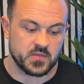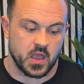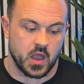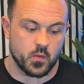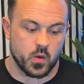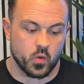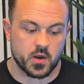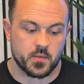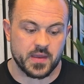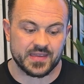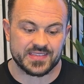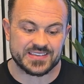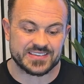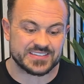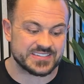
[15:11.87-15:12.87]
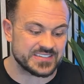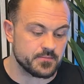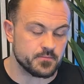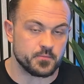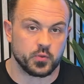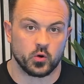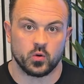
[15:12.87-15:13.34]
and we want to make these
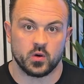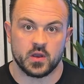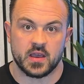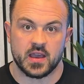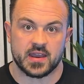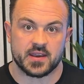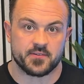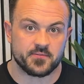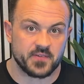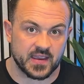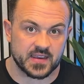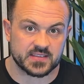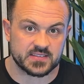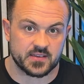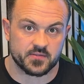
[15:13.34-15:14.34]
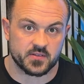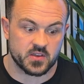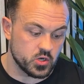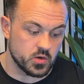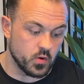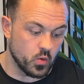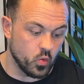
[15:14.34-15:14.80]
simple and effective.
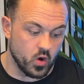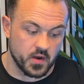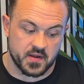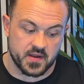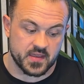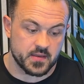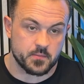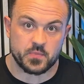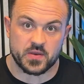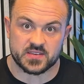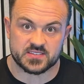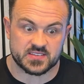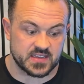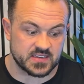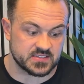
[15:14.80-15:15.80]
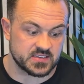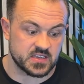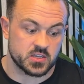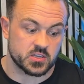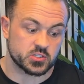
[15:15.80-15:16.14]
Number one, business.